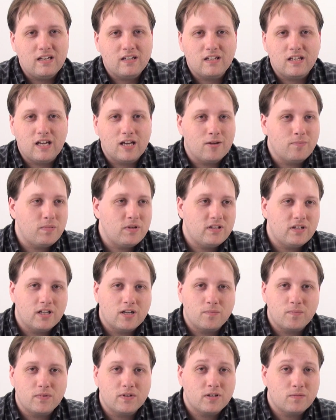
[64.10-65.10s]
easily help you set
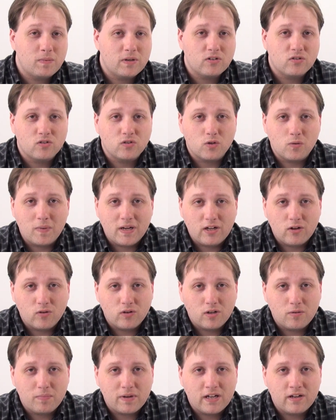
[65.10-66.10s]
up a special
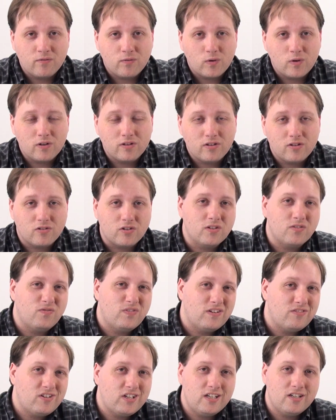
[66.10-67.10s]
domain-only plan for it. They're just
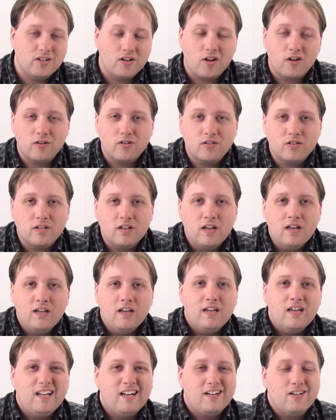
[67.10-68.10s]
$15, and
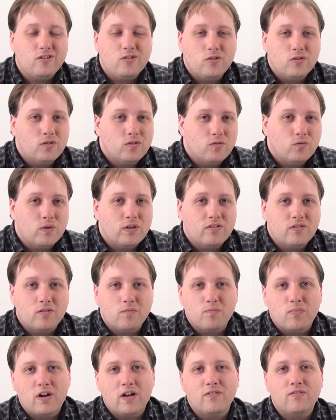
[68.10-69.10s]
that includes the
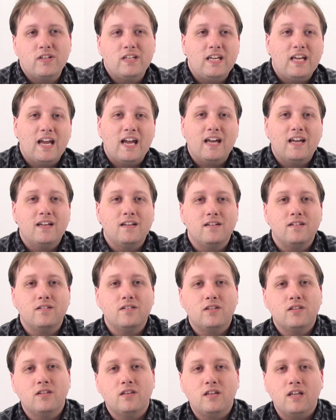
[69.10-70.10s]
registration privacy
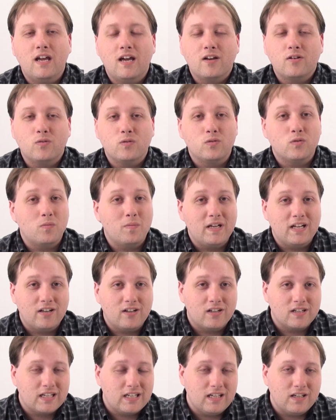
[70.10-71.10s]
and the actual domain
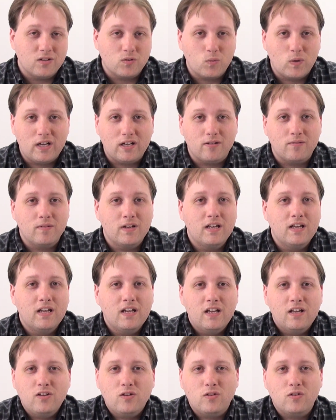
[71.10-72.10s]
locking as well.
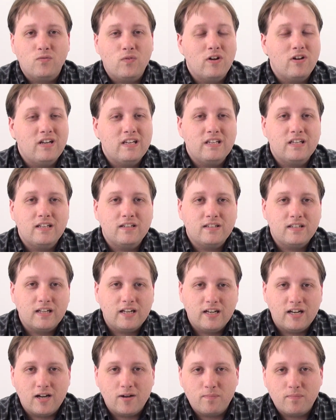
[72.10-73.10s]
So it's very easy to set
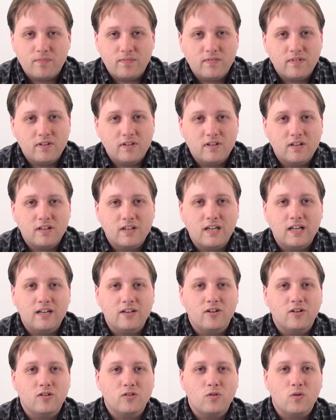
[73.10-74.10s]
it up, get
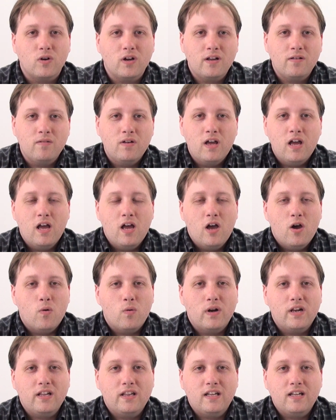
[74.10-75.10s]
it all going.
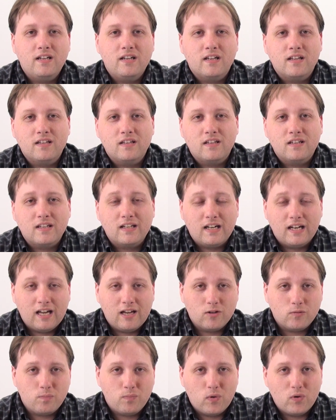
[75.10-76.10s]
What it then does is it
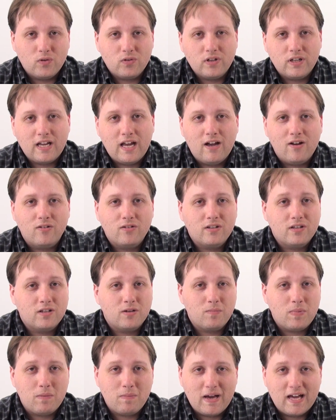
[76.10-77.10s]
allows both accounts
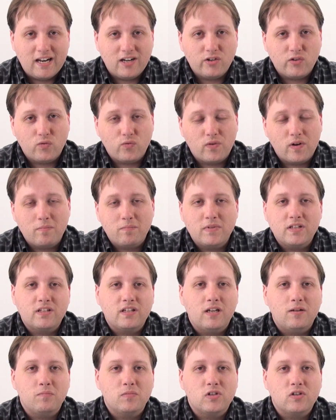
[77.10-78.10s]
to be managed from the
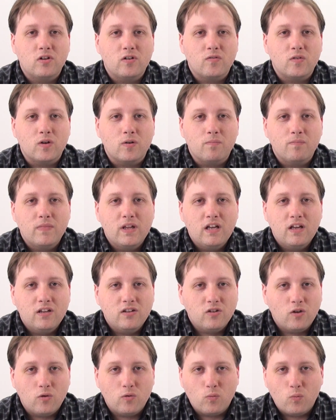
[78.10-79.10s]
same server.
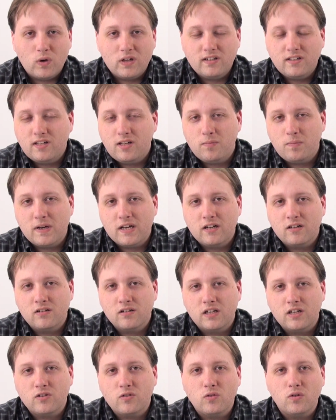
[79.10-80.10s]
So one
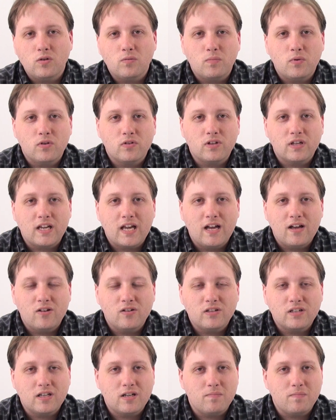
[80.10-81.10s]
cPanel gets you into both
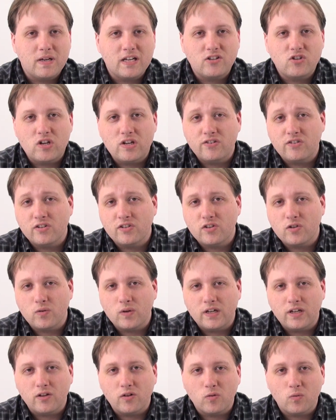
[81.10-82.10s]
accounts, can make changes to
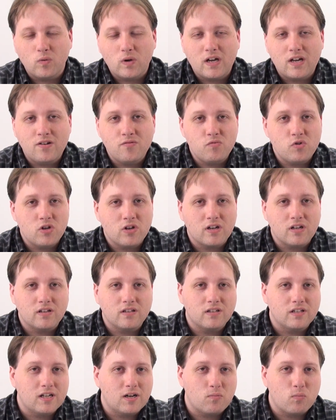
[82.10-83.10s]
either one. You
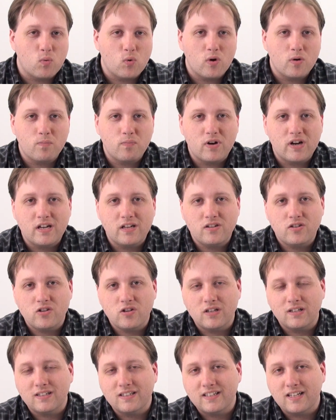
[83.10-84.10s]
can set up WordPress,
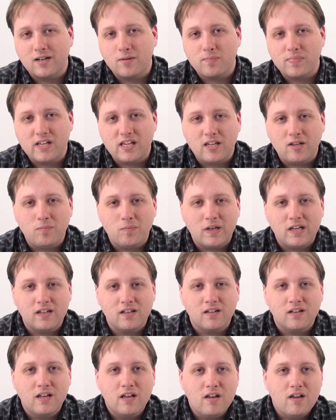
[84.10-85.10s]
you can set up
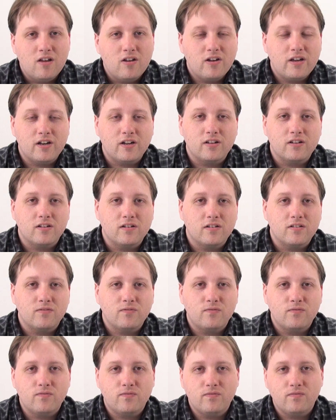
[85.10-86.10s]
email, you get all the
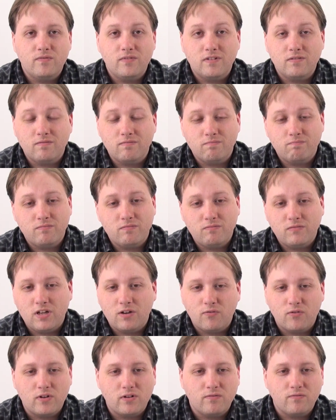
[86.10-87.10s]

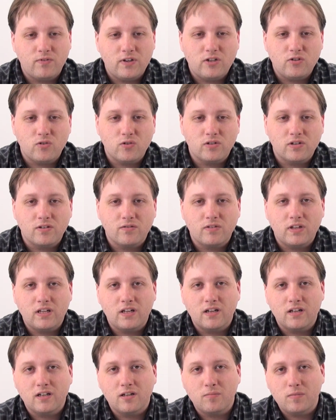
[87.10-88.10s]
different features of
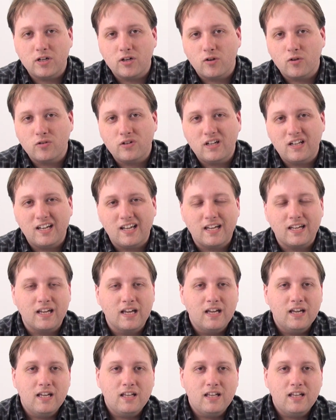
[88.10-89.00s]
the unlimited hosting, like